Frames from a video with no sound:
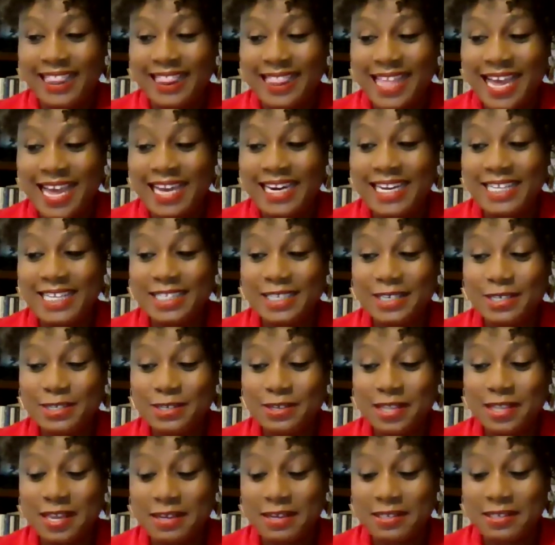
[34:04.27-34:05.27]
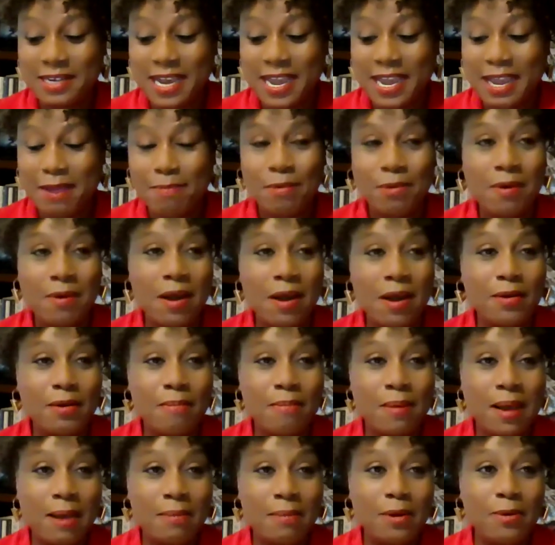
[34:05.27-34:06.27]
And that is in 2008,
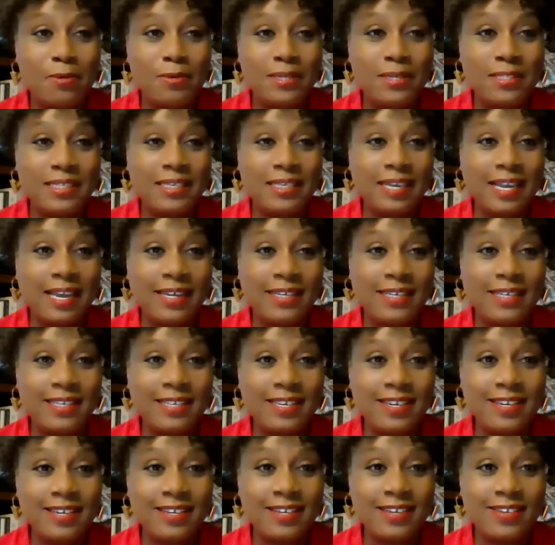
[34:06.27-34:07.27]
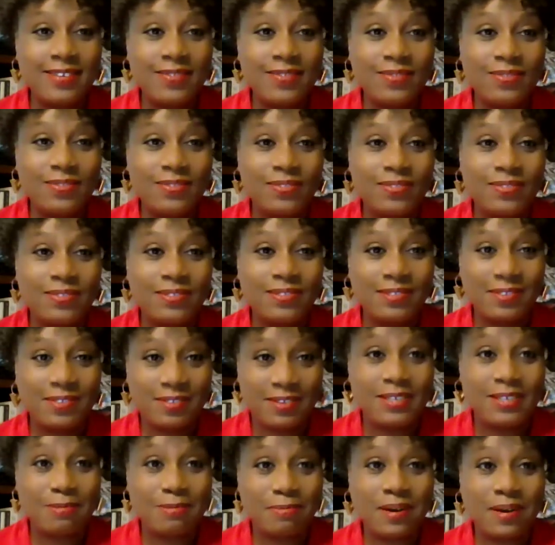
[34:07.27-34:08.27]
Barack Obama was elected
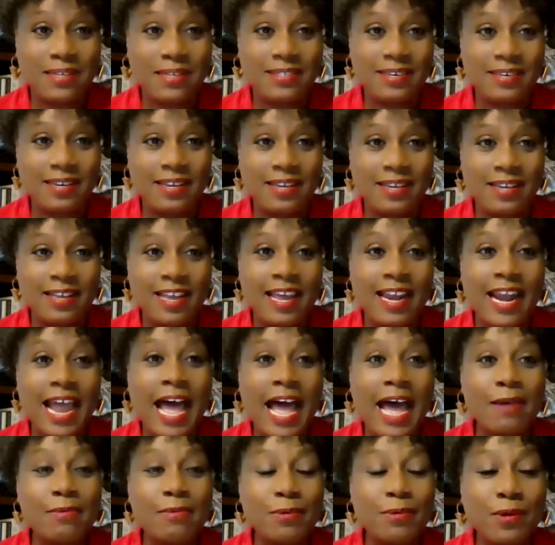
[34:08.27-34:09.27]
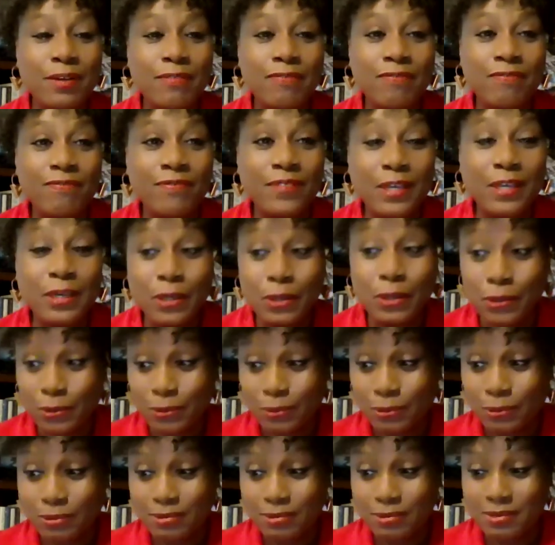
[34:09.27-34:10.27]
as president, and I will
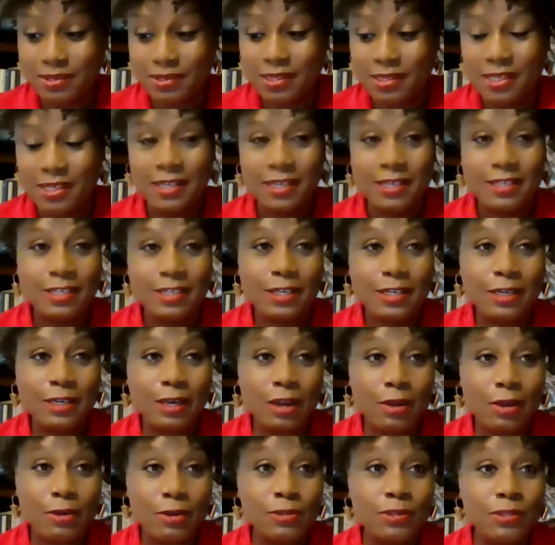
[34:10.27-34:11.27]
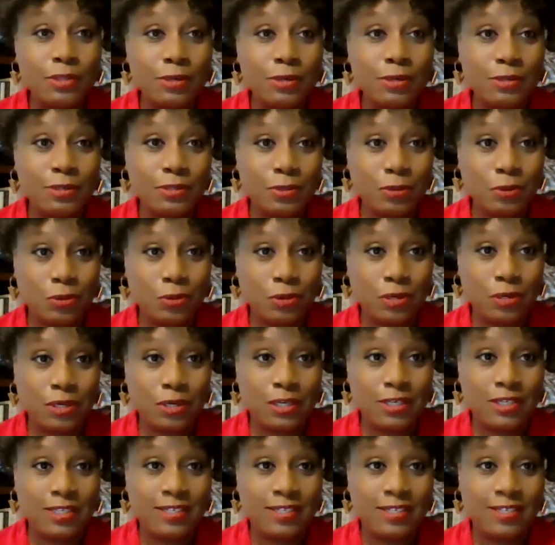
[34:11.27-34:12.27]
refuse to close those
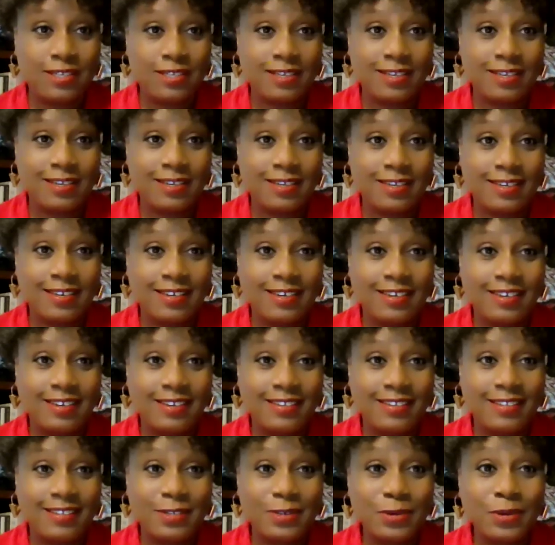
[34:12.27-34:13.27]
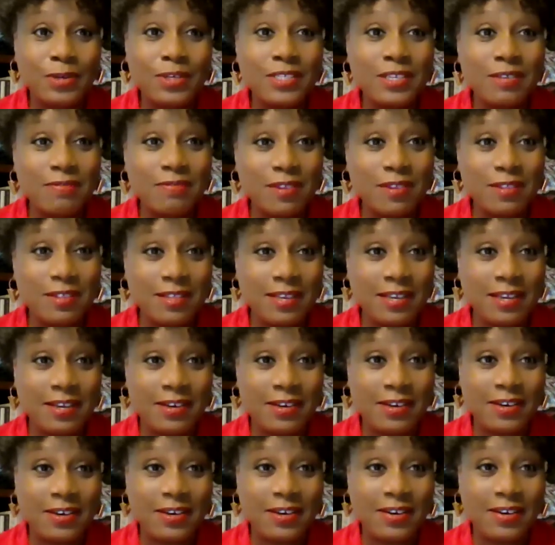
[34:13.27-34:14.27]
doors, the doors of the
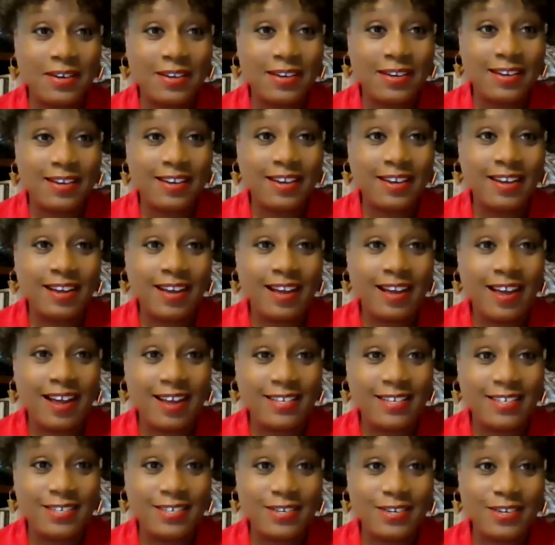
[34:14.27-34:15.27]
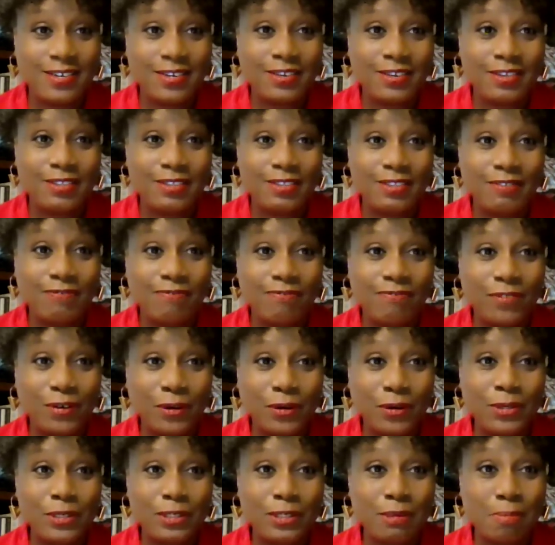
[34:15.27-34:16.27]
theater, under the
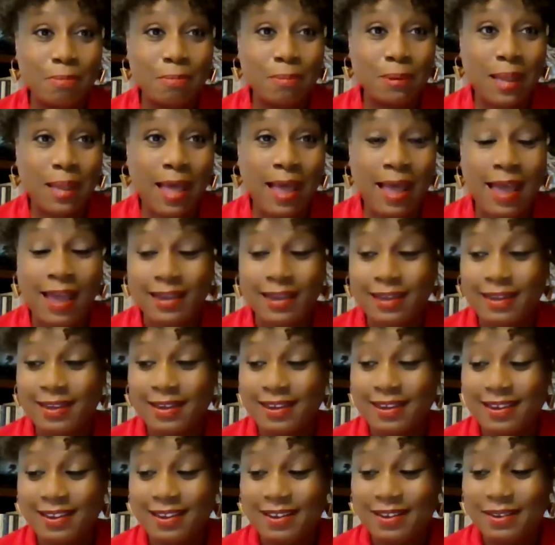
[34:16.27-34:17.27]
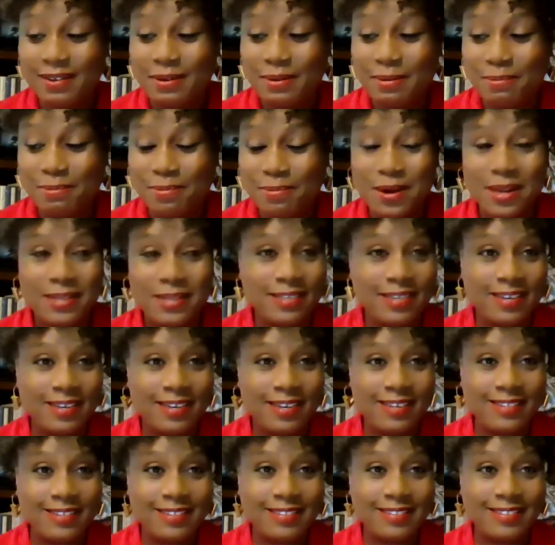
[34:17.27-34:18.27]
first Black
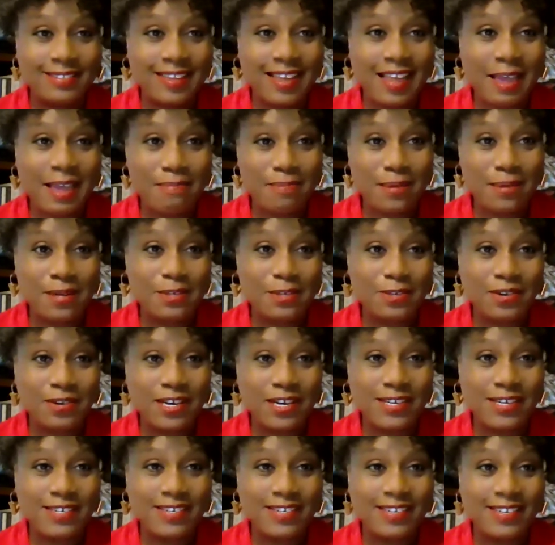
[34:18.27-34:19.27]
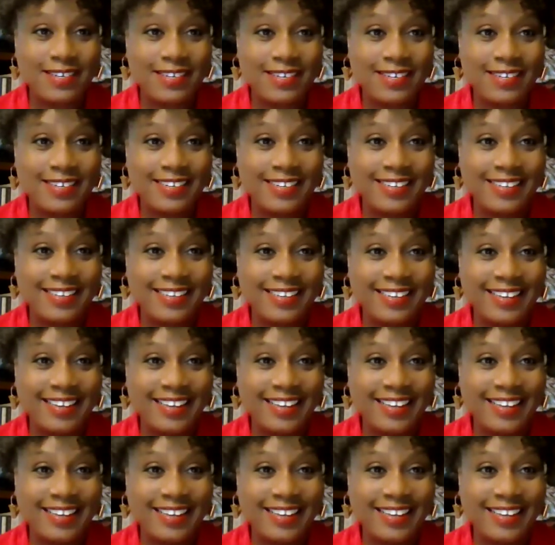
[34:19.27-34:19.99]
president administration.